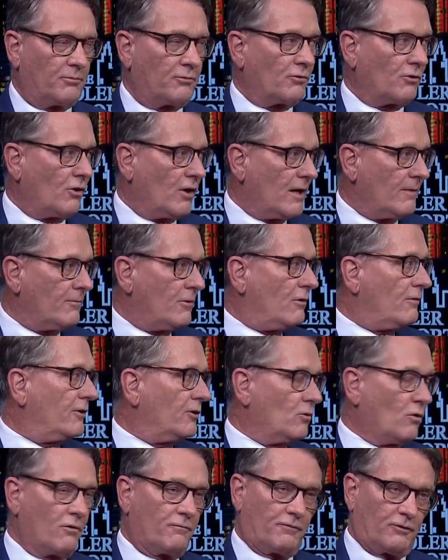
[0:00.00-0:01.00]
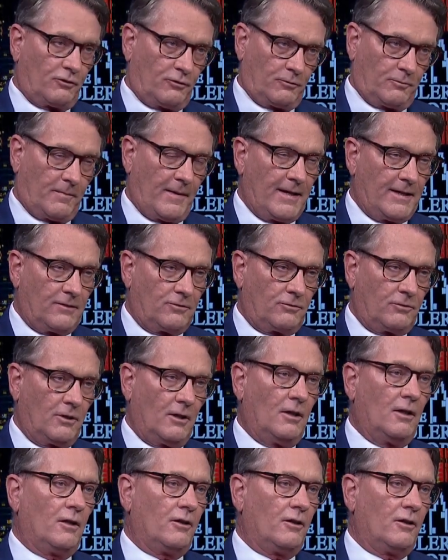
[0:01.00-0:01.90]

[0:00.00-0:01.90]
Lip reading: primary office space,